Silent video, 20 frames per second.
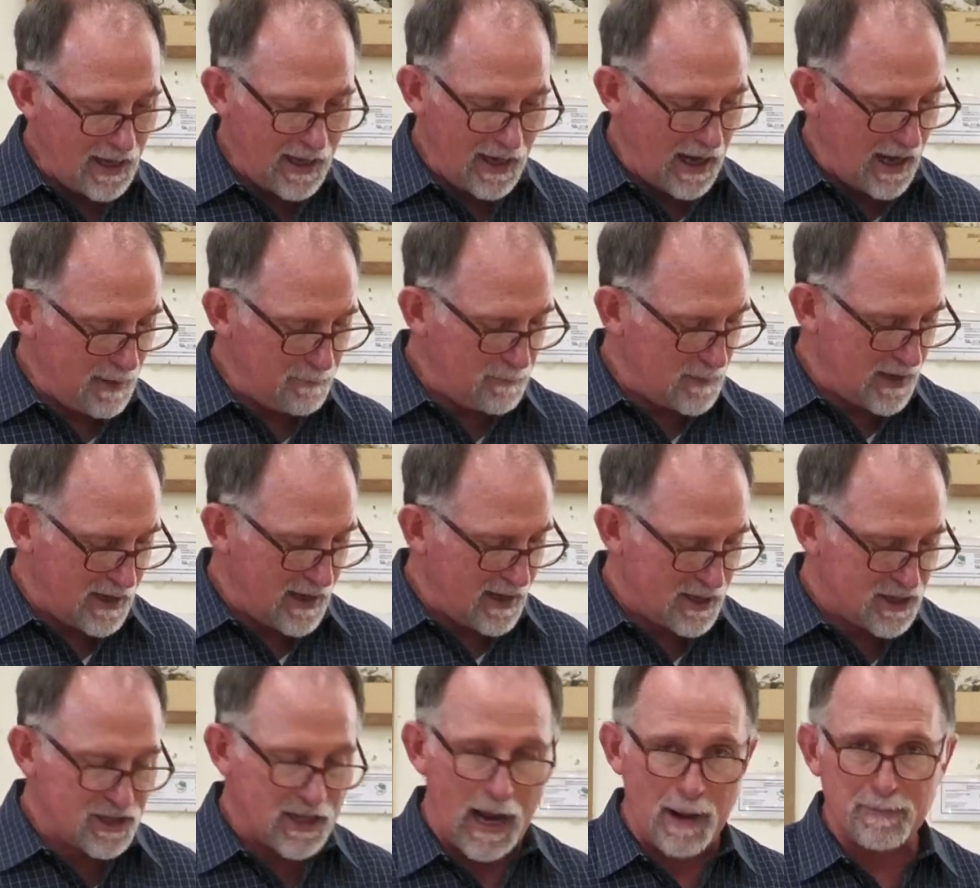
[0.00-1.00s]
I
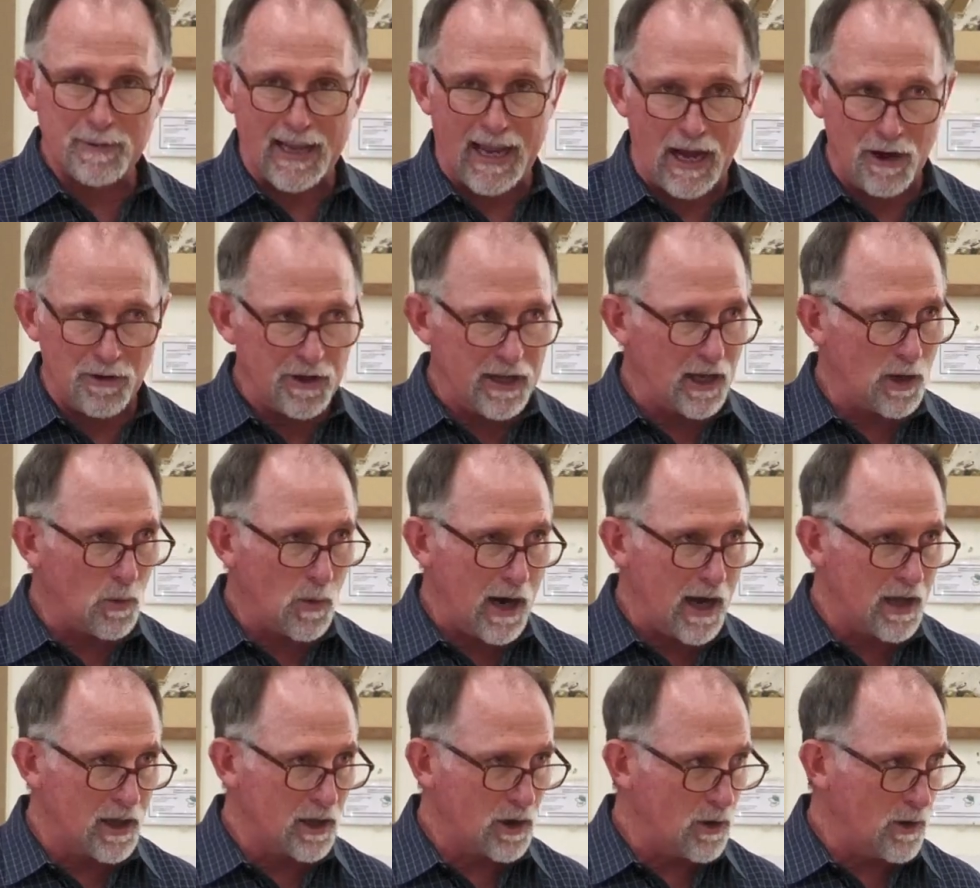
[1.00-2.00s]
stopped counting a
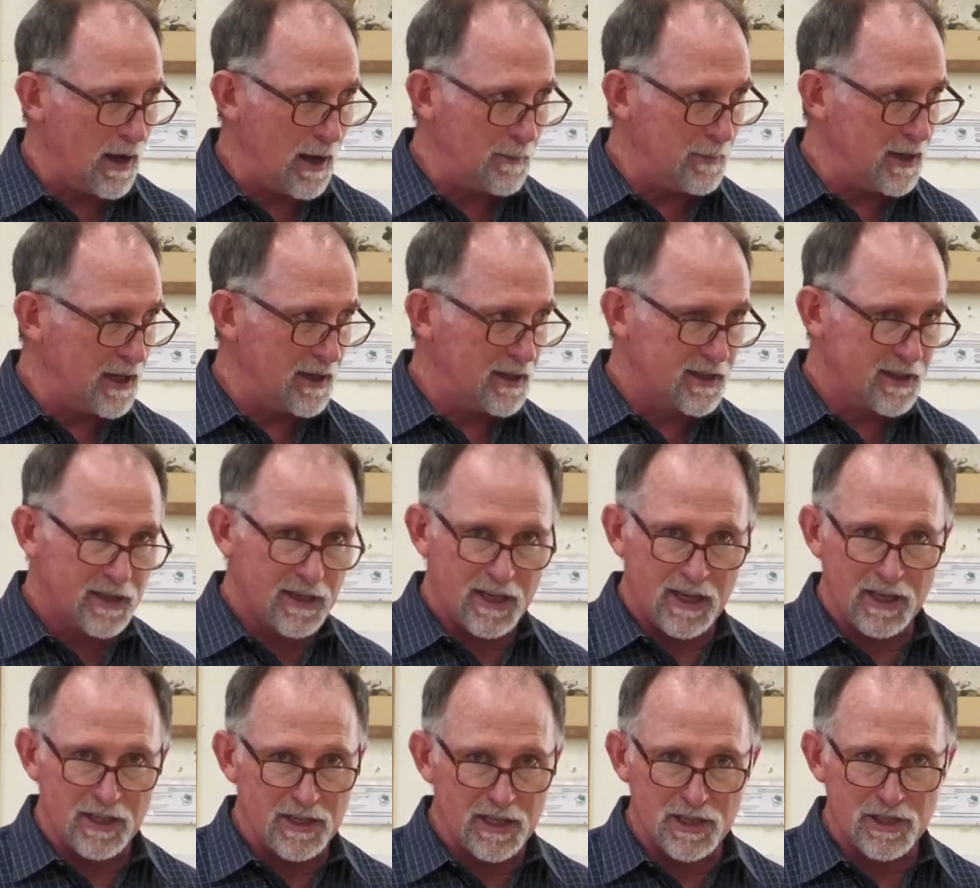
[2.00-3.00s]
while ago how many
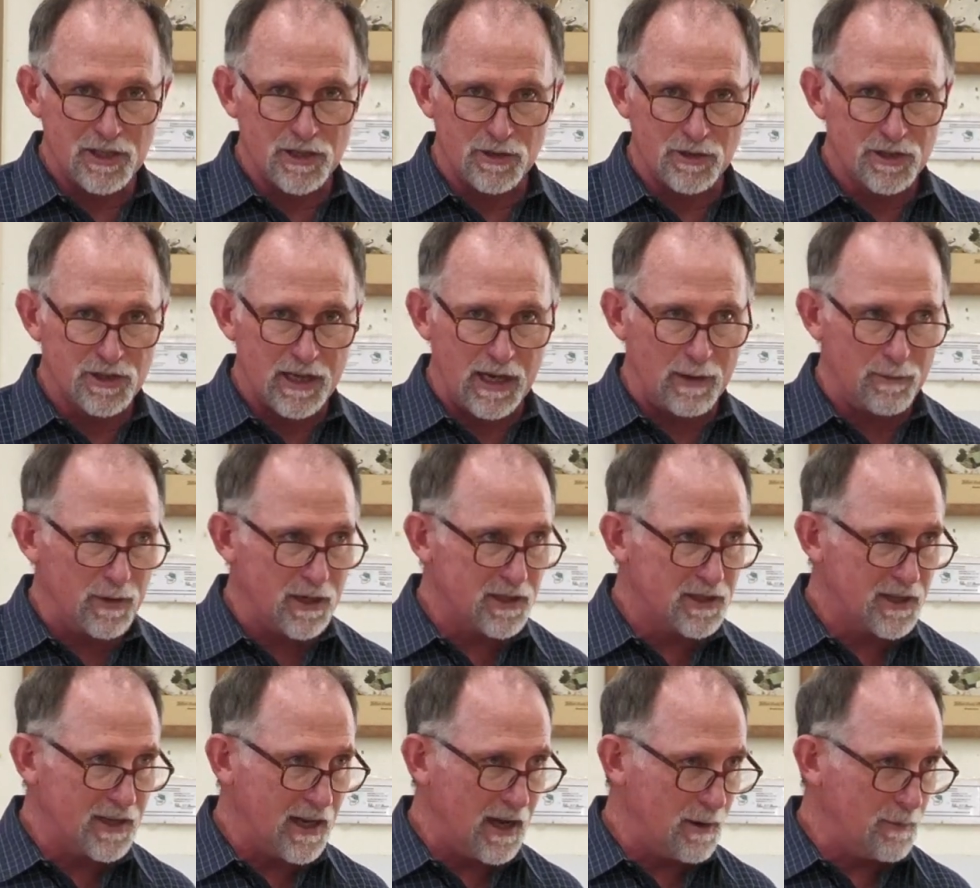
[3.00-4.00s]
conditional
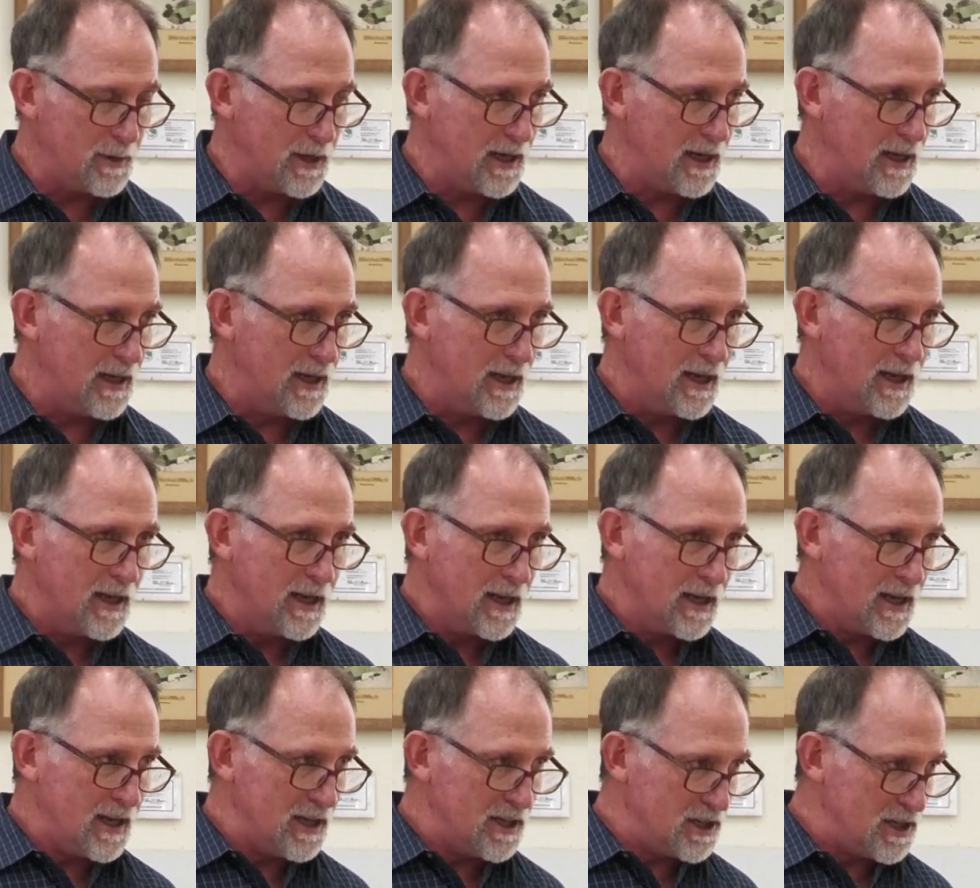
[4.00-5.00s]
statements and how many
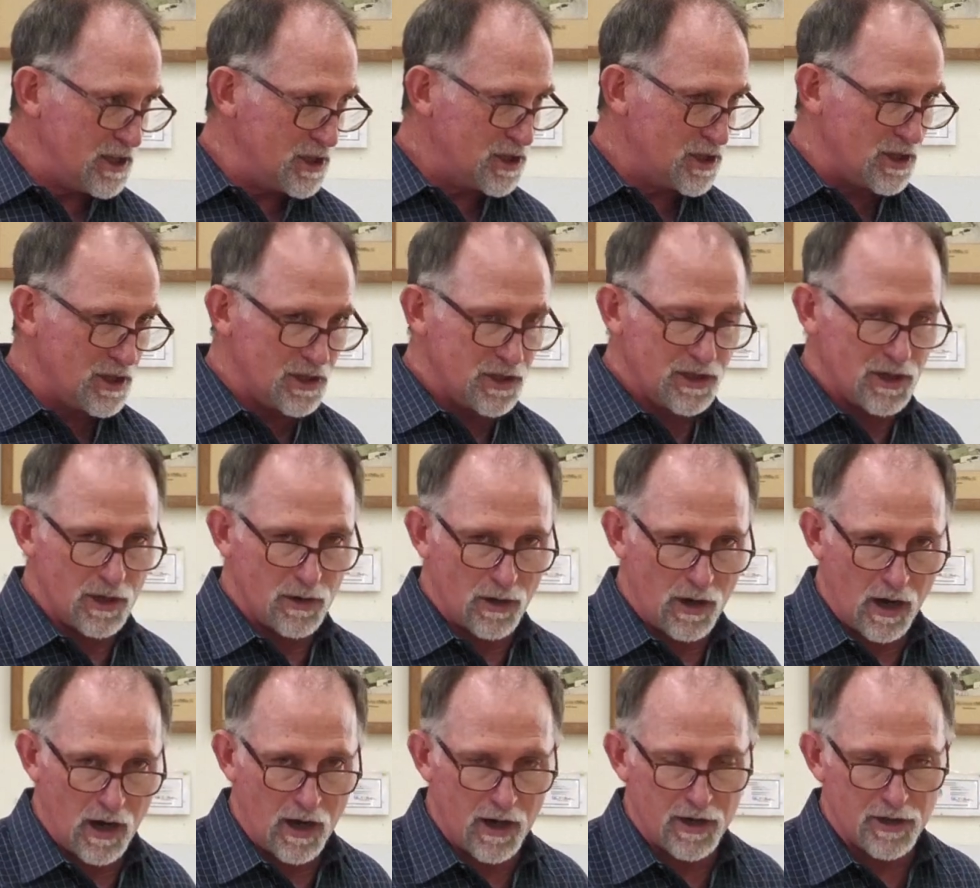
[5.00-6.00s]
conditions there
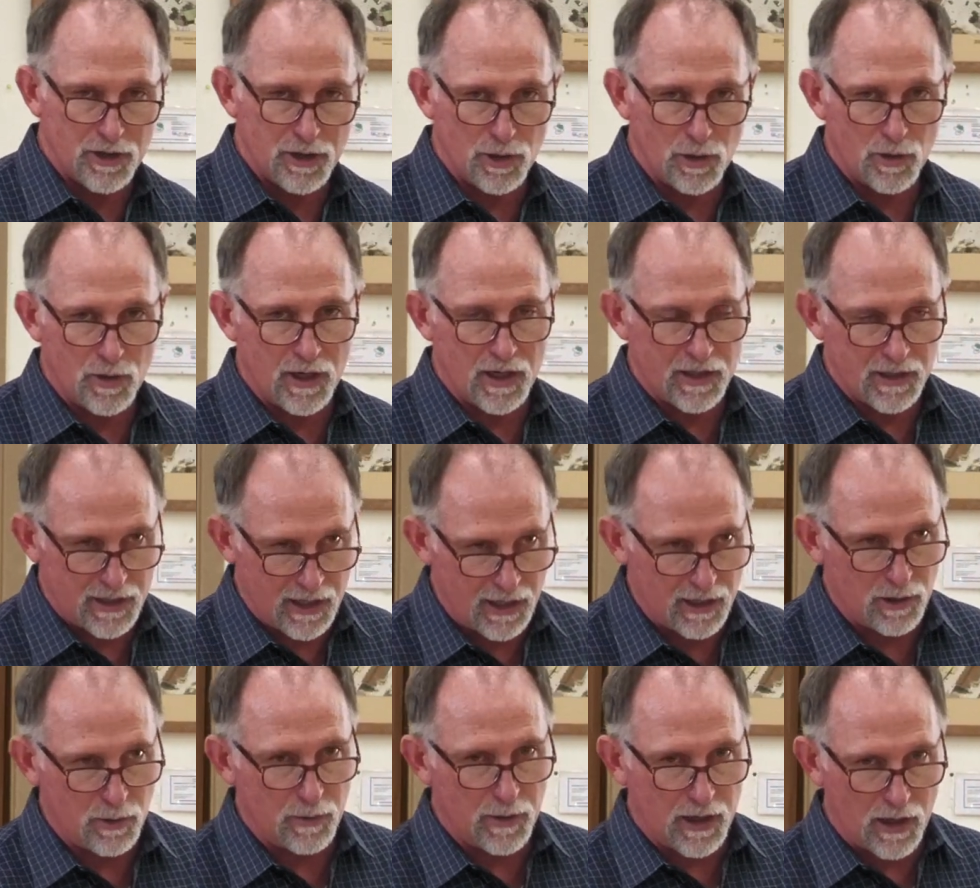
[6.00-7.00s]
are to
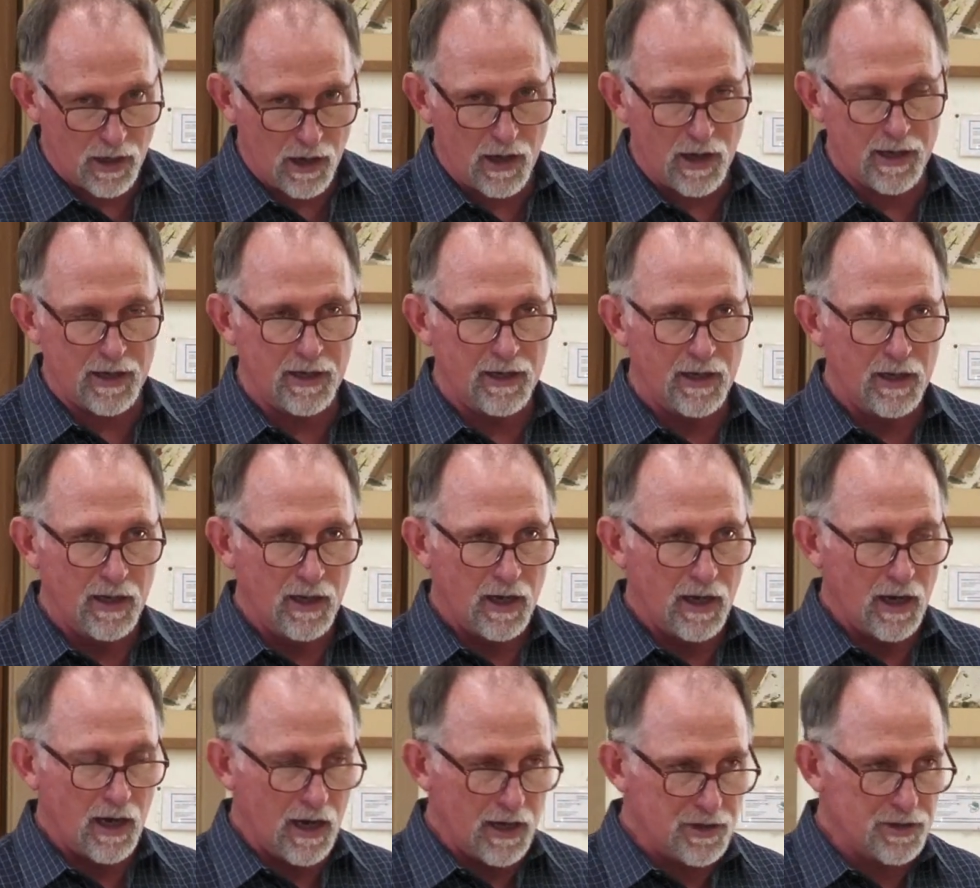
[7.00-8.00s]
continuing on
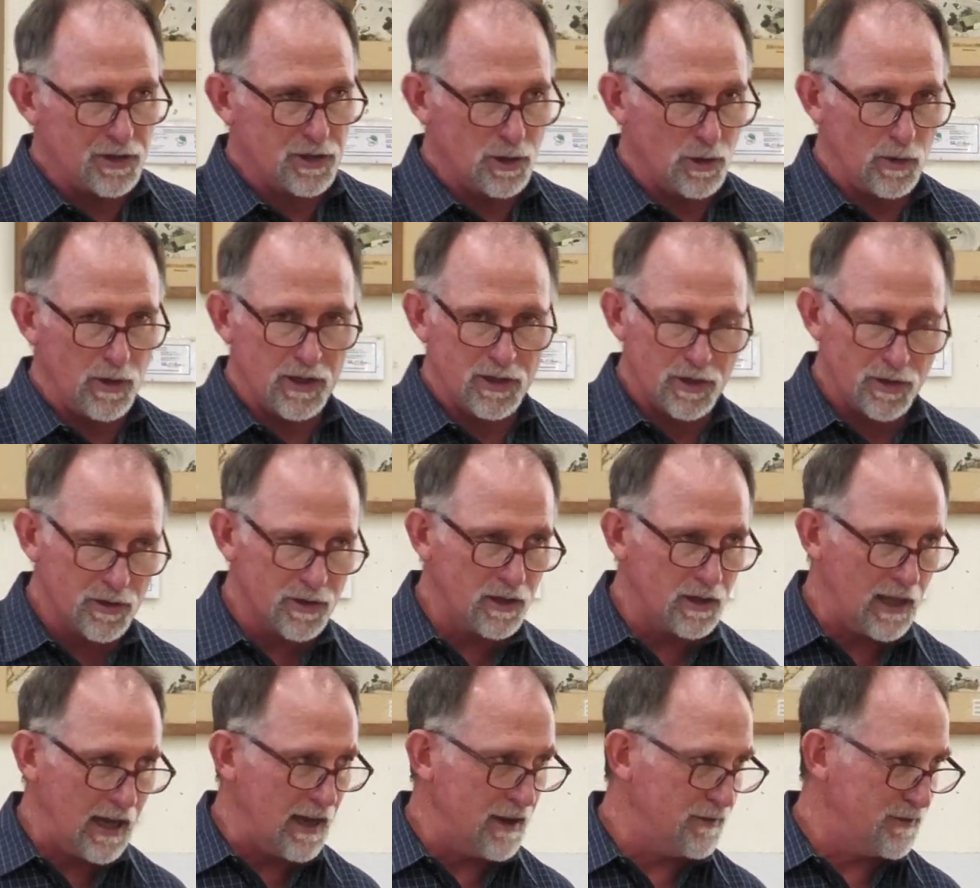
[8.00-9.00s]
unto eternal
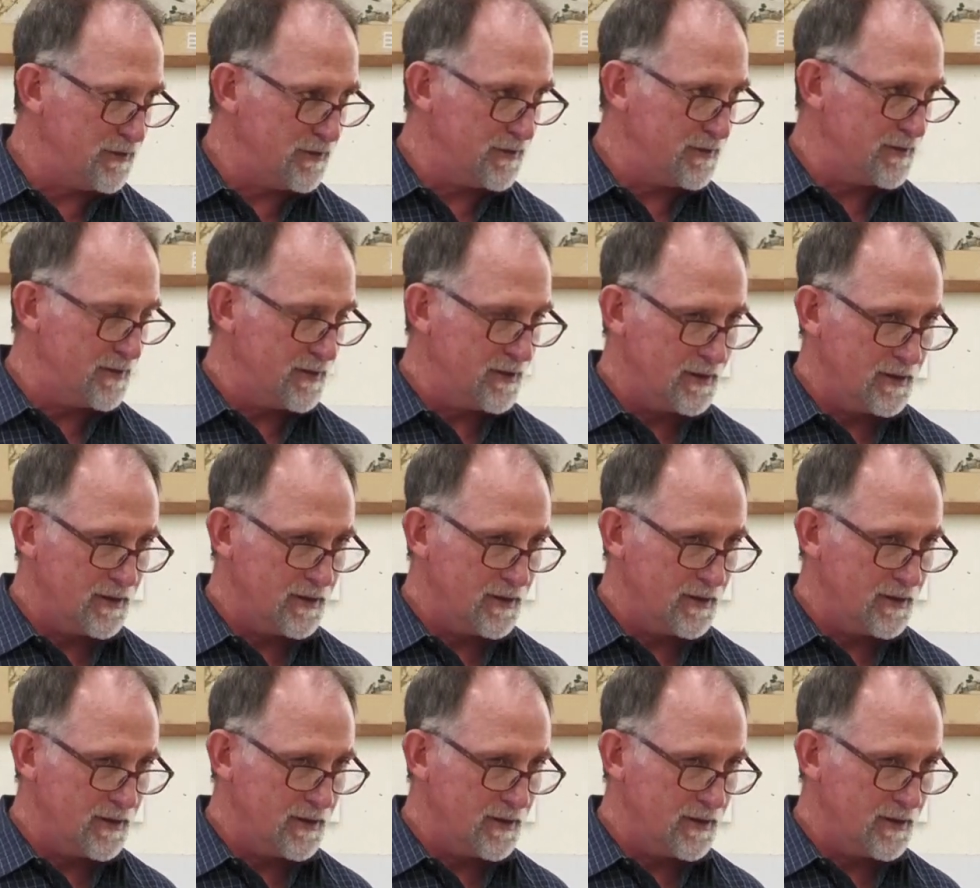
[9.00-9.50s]
life